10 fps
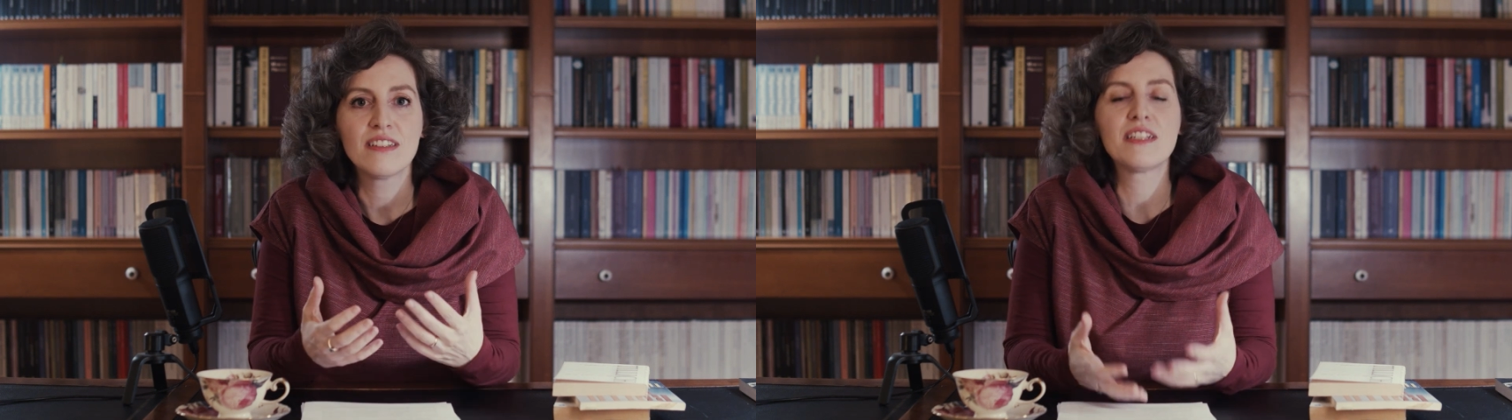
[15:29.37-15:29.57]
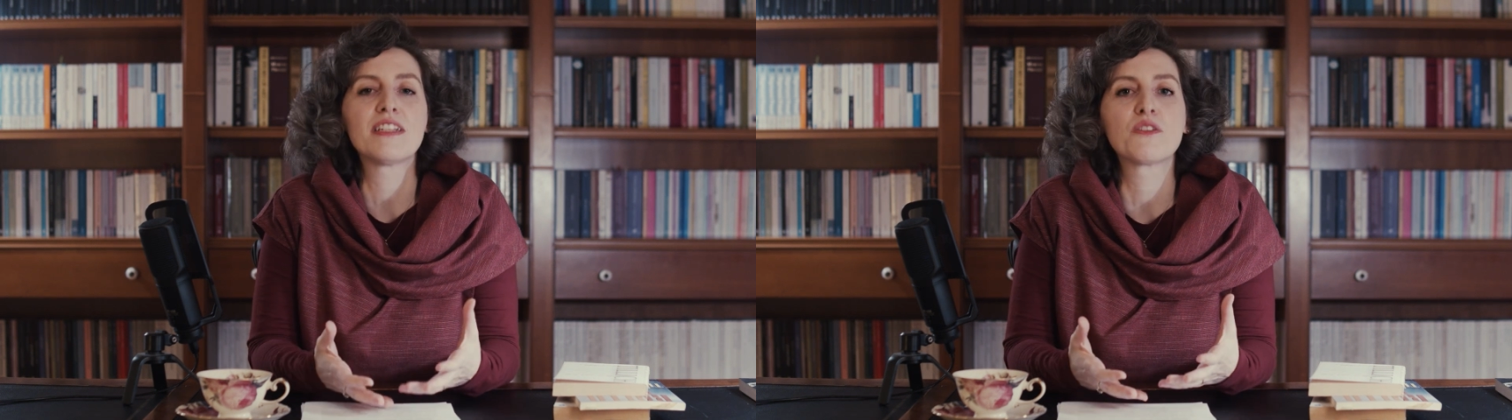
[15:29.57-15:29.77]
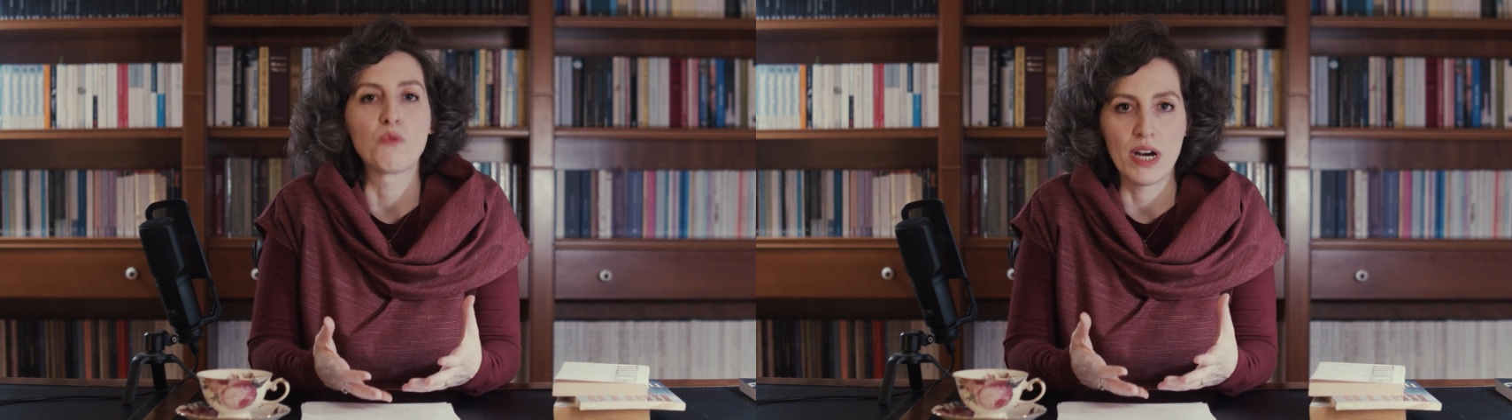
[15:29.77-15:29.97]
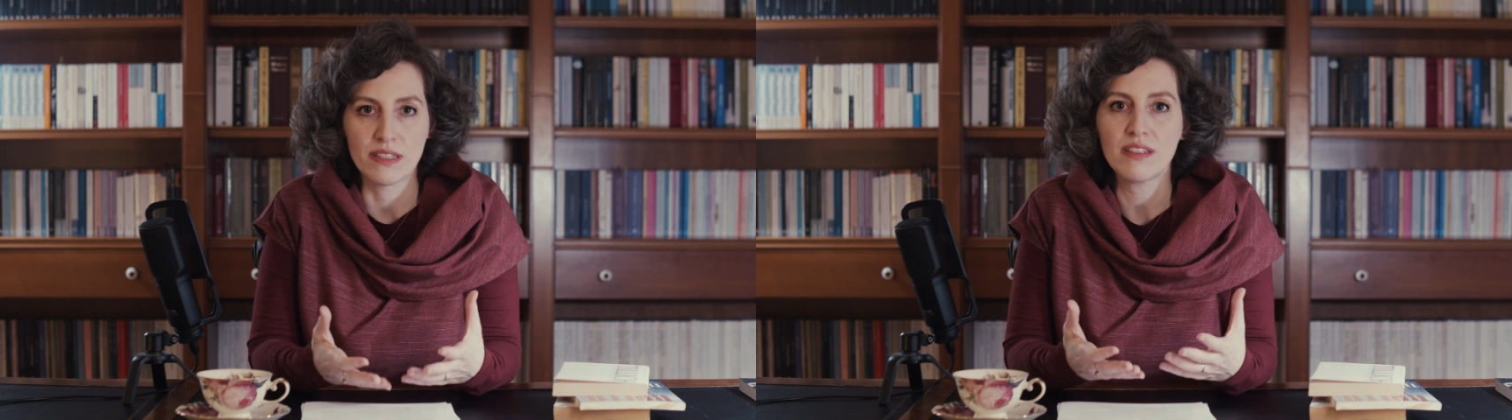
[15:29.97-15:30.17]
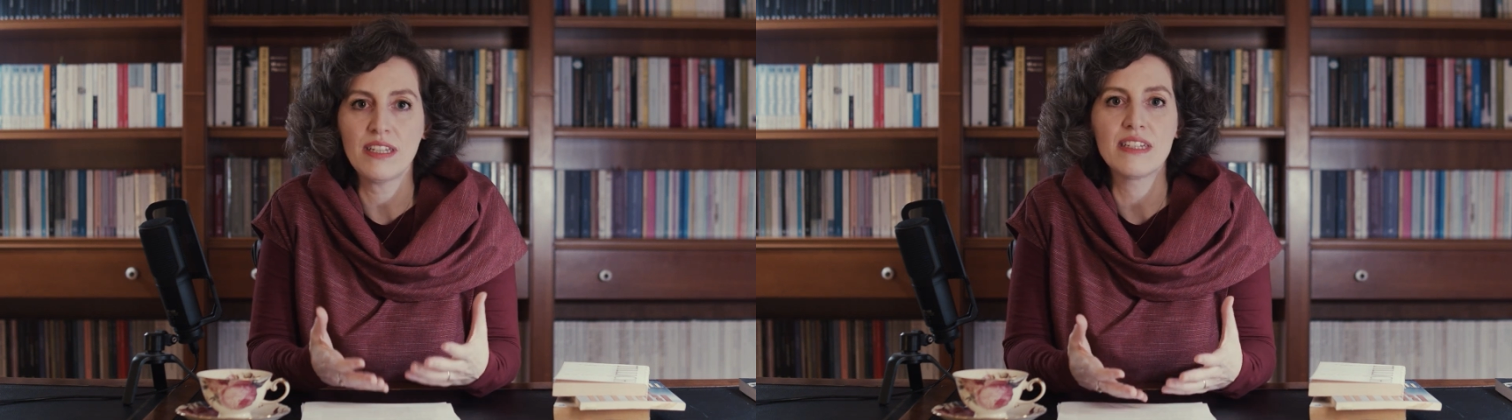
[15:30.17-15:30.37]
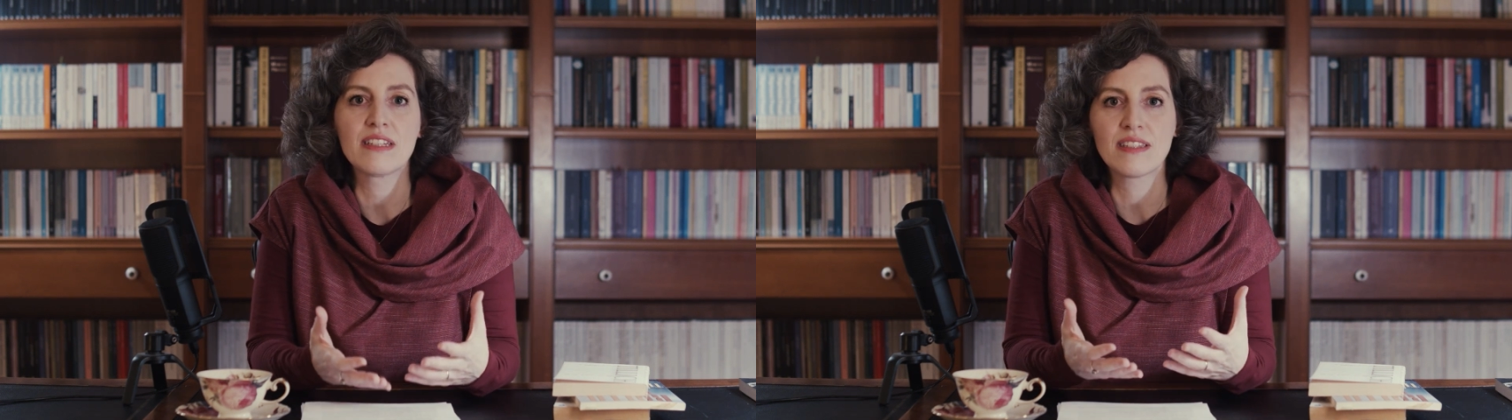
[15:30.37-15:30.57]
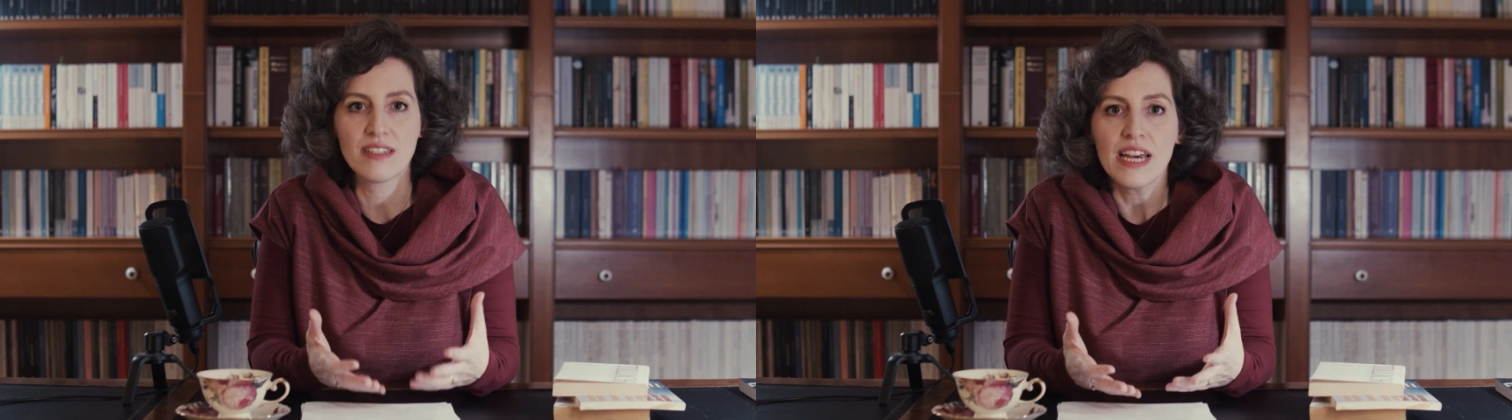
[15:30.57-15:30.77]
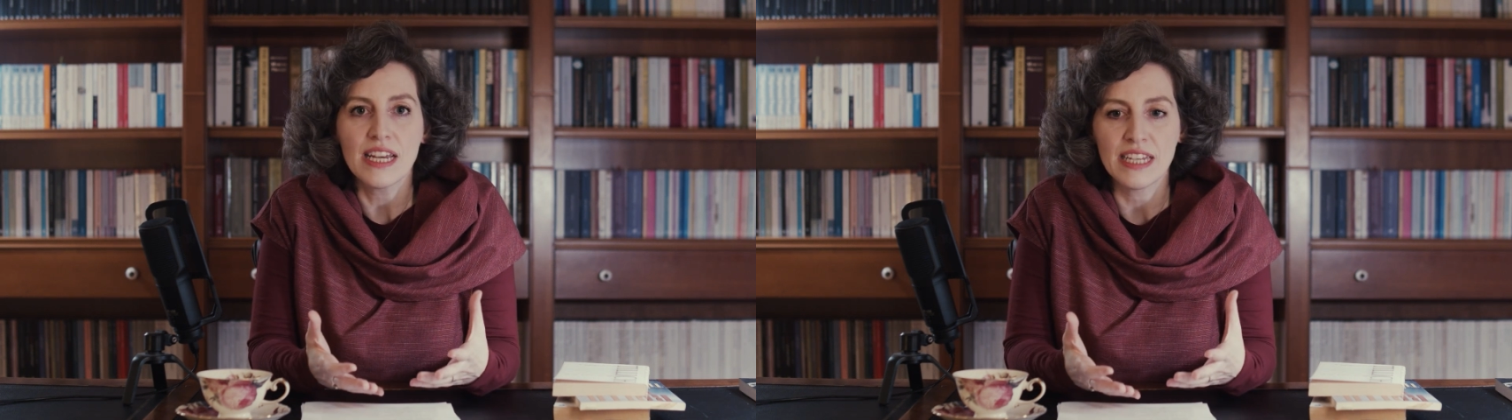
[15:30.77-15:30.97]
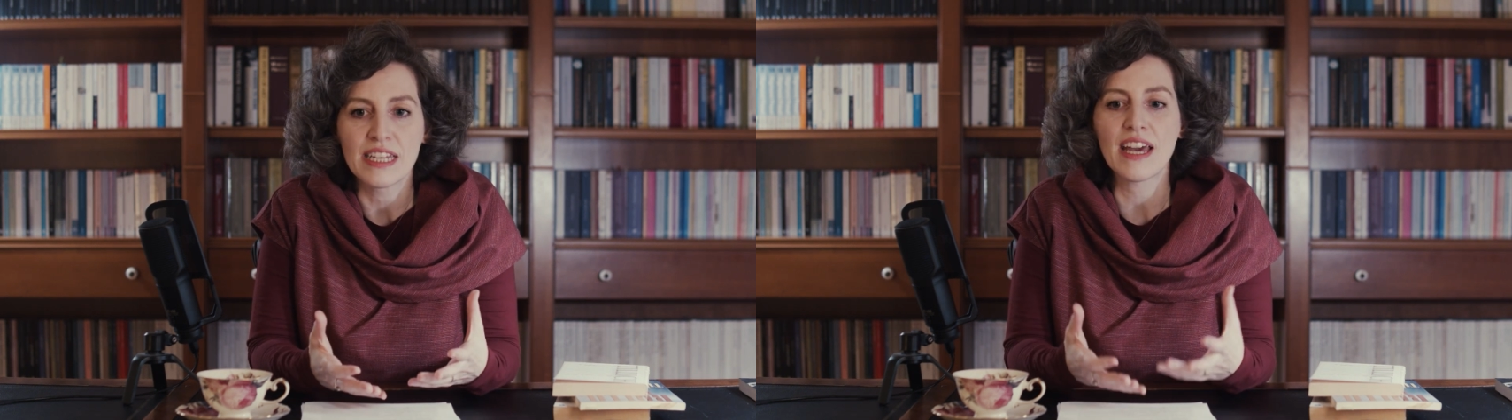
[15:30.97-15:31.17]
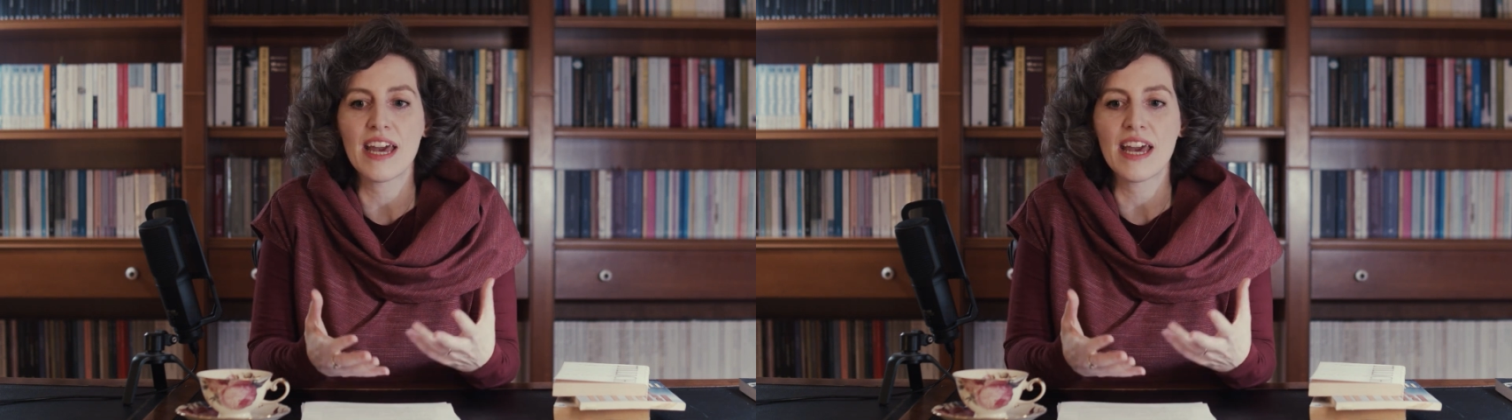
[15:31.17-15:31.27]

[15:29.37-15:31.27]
this is what he is saying.